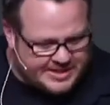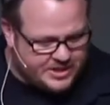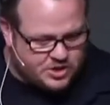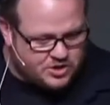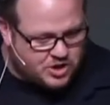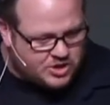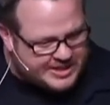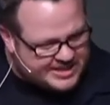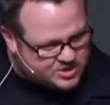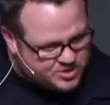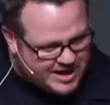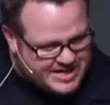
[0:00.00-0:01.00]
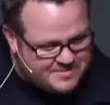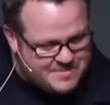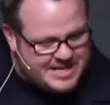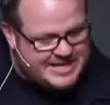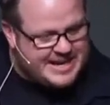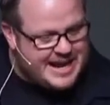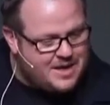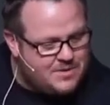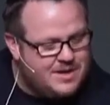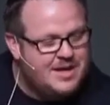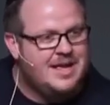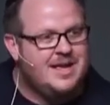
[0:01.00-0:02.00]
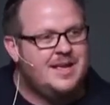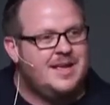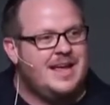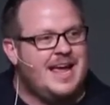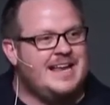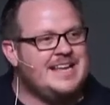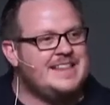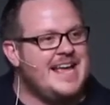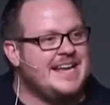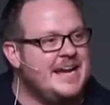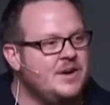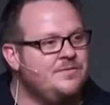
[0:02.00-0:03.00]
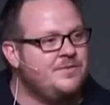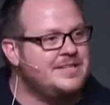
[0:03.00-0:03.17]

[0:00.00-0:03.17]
You're looking, trying to make it out, and yet that careful